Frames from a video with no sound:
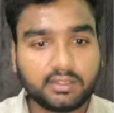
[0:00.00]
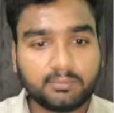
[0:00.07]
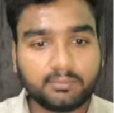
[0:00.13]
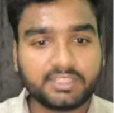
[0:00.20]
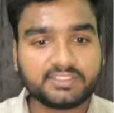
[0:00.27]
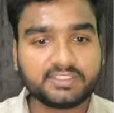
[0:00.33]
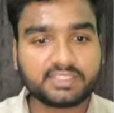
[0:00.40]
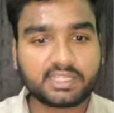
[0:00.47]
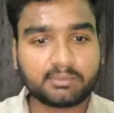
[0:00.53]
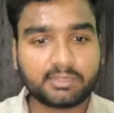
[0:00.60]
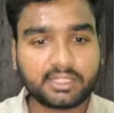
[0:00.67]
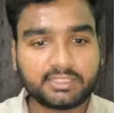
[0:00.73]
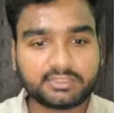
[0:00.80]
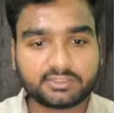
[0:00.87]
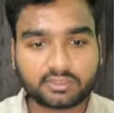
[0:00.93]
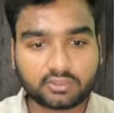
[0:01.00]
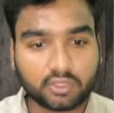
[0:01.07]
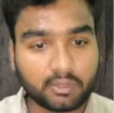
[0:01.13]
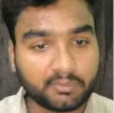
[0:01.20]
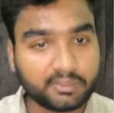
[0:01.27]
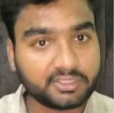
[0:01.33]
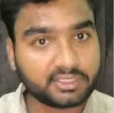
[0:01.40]
basic commands,
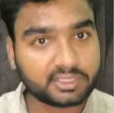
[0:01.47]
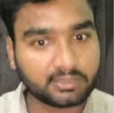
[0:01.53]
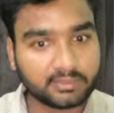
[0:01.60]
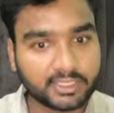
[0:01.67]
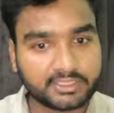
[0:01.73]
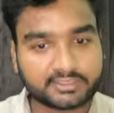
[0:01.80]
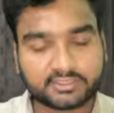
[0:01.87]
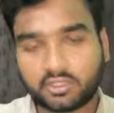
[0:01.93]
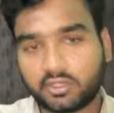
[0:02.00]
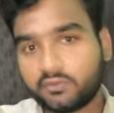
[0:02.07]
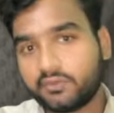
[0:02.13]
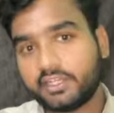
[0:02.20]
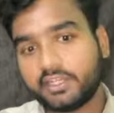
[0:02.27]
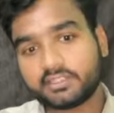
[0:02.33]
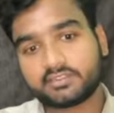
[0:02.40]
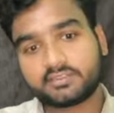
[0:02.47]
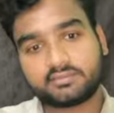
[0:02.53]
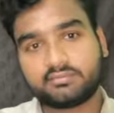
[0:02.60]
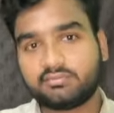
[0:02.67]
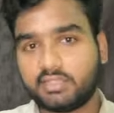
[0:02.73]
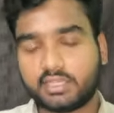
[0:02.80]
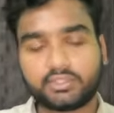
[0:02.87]
common commands of Linux,
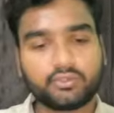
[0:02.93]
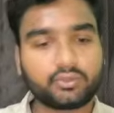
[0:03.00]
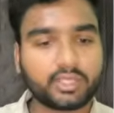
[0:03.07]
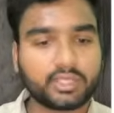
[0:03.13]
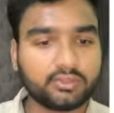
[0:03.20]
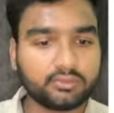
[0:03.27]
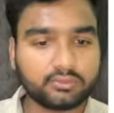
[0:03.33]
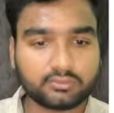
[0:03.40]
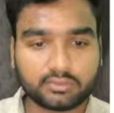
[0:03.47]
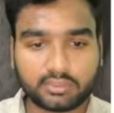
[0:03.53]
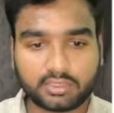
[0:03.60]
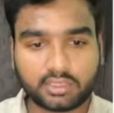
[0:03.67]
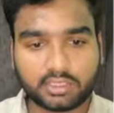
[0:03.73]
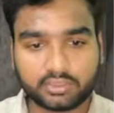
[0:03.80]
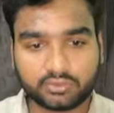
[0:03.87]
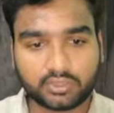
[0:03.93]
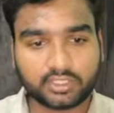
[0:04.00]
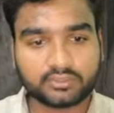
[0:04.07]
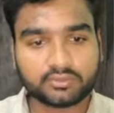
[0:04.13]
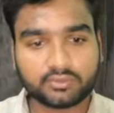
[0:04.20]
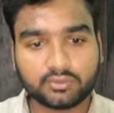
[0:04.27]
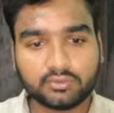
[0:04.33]
like you can know, you
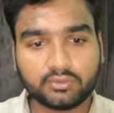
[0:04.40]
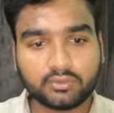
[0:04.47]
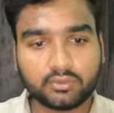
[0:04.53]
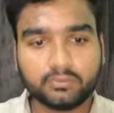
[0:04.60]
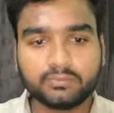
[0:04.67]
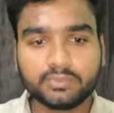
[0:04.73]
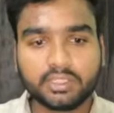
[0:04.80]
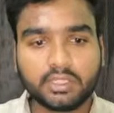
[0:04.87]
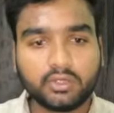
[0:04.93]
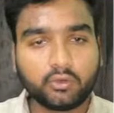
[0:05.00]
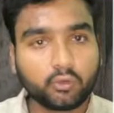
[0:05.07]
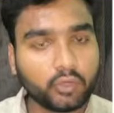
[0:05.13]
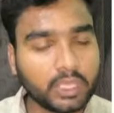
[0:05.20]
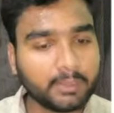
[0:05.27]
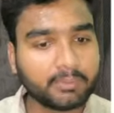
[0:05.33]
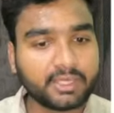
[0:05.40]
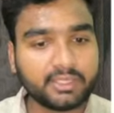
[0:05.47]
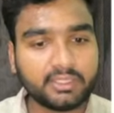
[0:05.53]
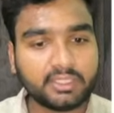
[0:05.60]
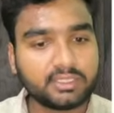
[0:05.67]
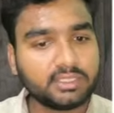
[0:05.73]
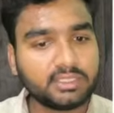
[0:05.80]
guys know who am I,
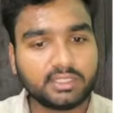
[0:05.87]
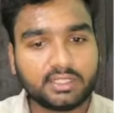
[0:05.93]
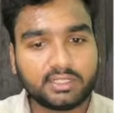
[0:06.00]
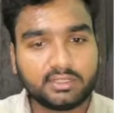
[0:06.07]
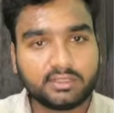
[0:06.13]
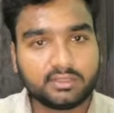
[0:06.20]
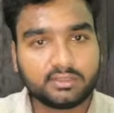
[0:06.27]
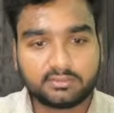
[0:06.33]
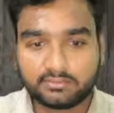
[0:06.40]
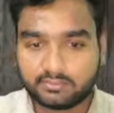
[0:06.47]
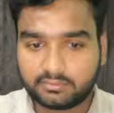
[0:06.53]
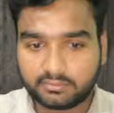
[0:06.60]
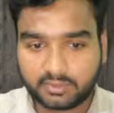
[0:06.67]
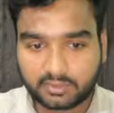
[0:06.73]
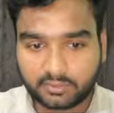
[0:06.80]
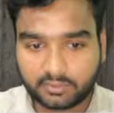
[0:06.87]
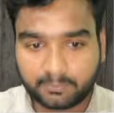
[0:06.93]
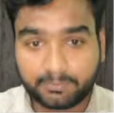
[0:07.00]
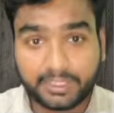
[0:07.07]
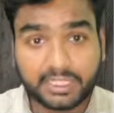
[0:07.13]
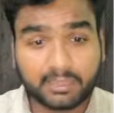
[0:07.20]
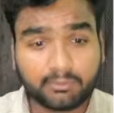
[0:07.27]

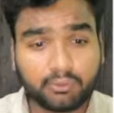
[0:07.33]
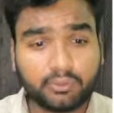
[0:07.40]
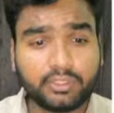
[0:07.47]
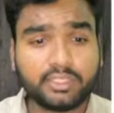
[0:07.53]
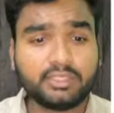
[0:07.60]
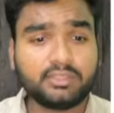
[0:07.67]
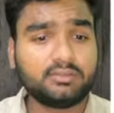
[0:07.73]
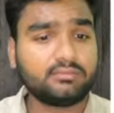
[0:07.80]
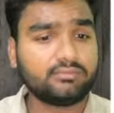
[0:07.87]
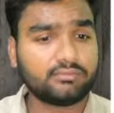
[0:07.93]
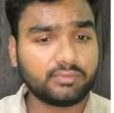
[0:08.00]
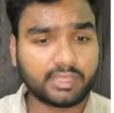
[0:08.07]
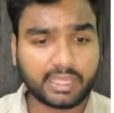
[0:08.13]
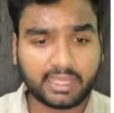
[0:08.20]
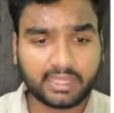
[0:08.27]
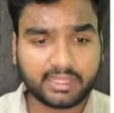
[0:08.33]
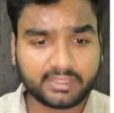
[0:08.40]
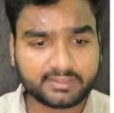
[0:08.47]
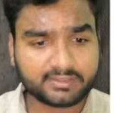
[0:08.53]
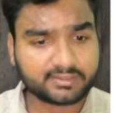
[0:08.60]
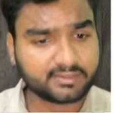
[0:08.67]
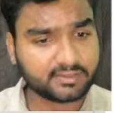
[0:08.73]
pwd,
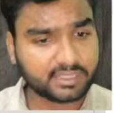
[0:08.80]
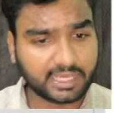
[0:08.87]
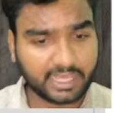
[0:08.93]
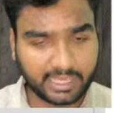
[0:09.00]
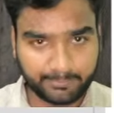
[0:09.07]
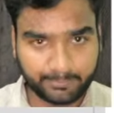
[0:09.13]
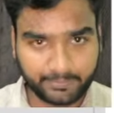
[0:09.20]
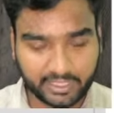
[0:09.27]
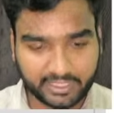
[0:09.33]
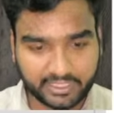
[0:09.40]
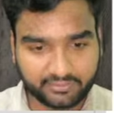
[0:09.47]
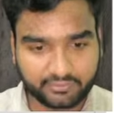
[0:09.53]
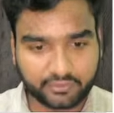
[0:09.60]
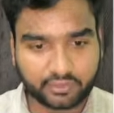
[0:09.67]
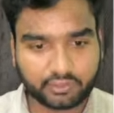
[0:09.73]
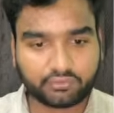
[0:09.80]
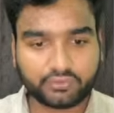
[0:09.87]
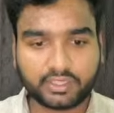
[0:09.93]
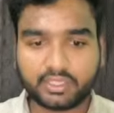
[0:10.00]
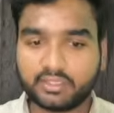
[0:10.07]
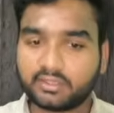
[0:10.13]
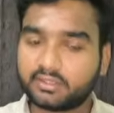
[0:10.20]
ls,
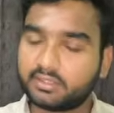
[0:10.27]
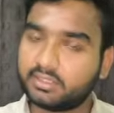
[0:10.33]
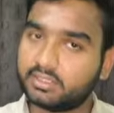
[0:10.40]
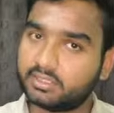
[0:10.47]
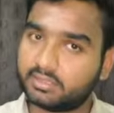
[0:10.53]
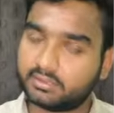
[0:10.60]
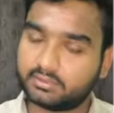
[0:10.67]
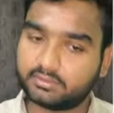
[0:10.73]
ifconfig, clear.